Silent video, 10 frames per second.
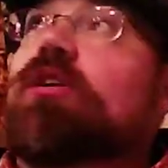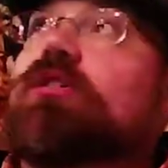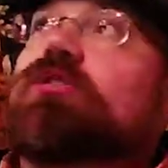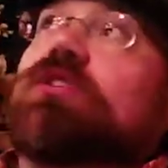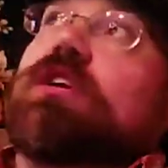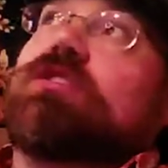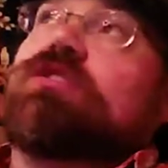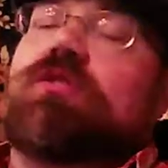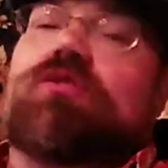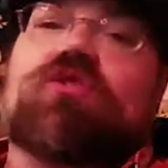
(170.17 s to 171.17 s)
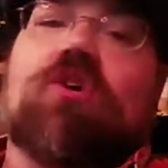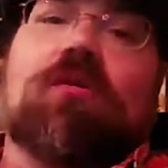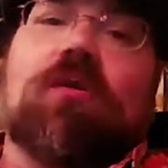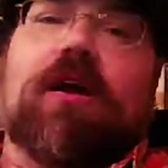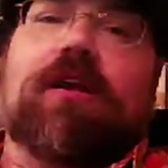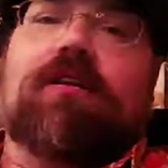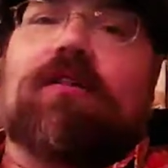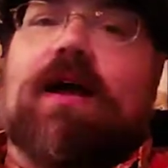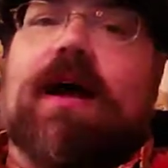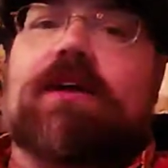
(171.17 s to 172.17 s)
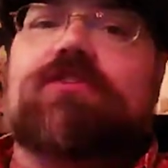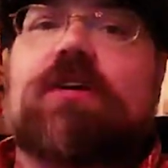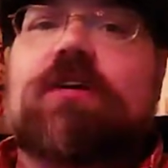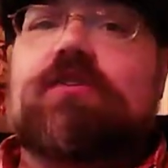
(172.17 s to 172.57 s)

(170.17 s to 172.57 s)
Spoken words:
and it says, songwriting class.